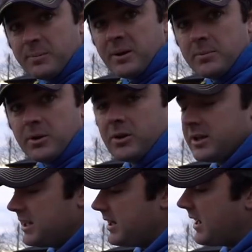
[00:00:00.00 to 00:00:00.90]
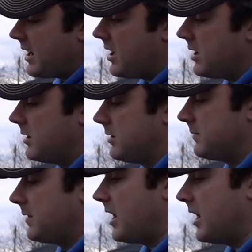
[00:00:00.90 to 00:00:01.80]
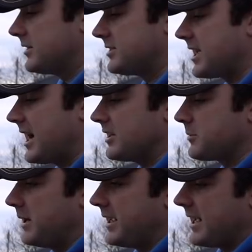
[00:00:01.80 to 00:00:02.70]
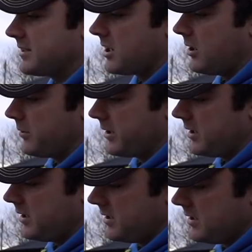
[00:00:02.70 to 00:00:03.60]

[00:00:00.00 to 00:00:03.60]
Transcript: bit moody. They are hard to catch when it gets colder,